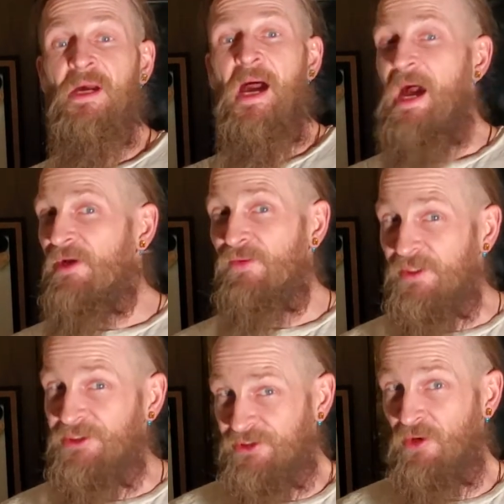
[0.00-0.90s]
How do
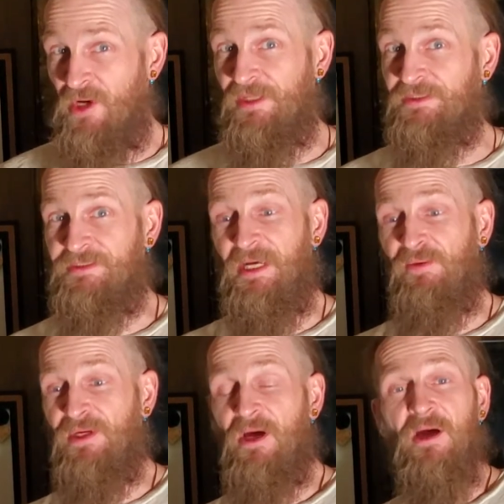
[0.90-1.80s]
we show others that
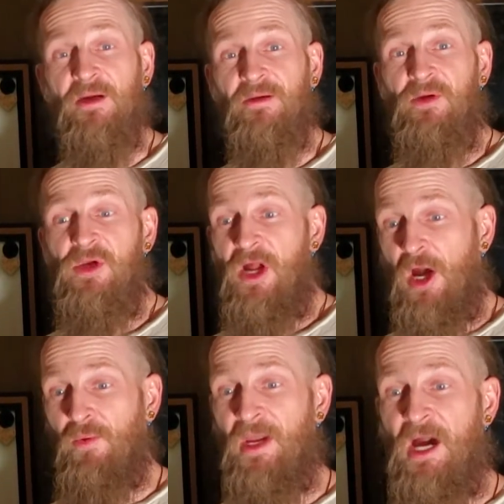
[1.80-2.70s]
we are?
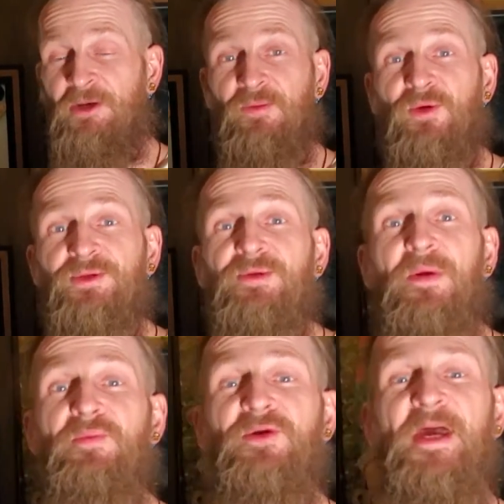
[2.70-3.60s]
Are we honorable? Do we
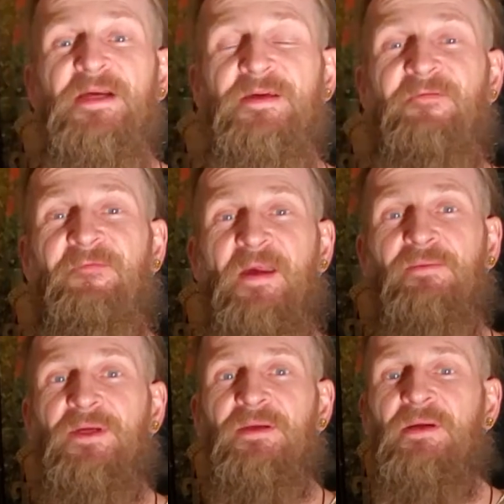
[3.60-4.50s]
protect our
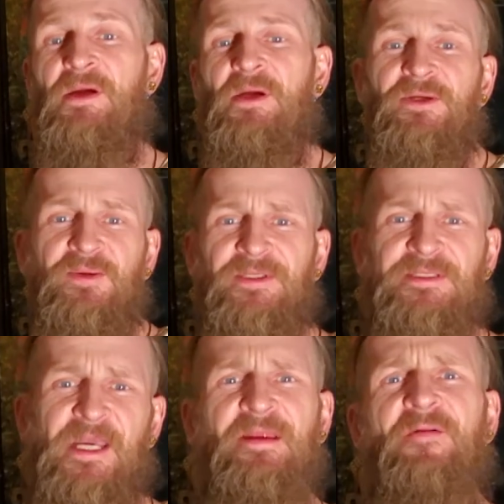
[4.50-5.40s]
family? Do we
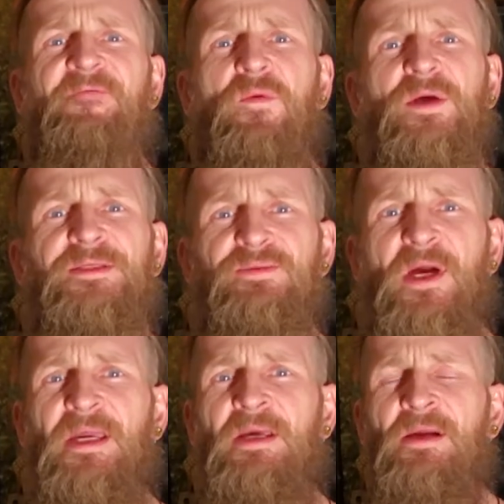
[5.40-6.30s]
stand up for what's right?